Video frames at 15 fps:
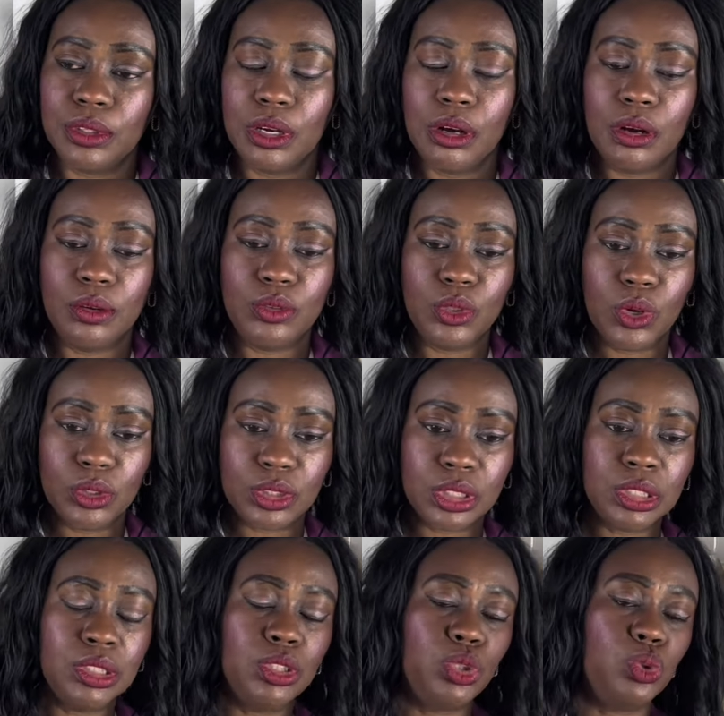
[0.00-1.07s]
not
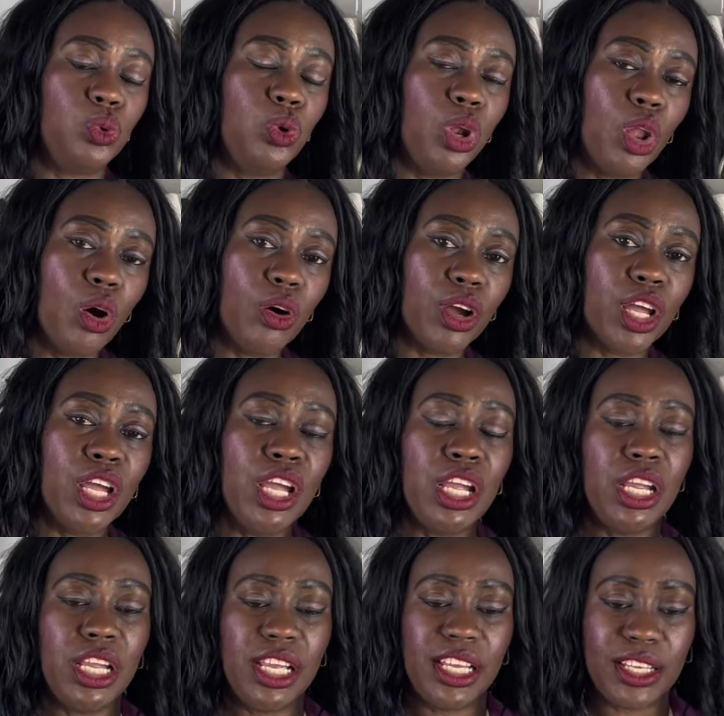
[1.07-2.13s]
too long
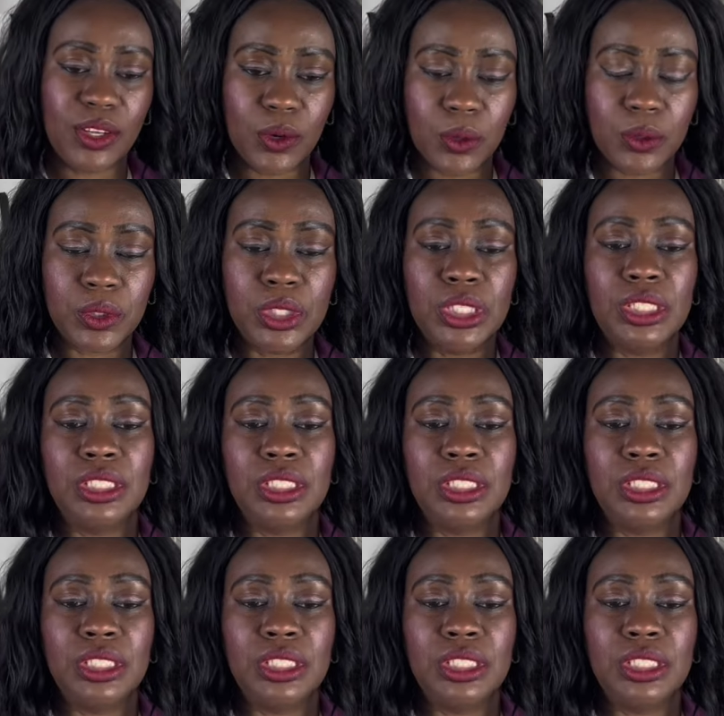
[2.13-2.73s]
ago.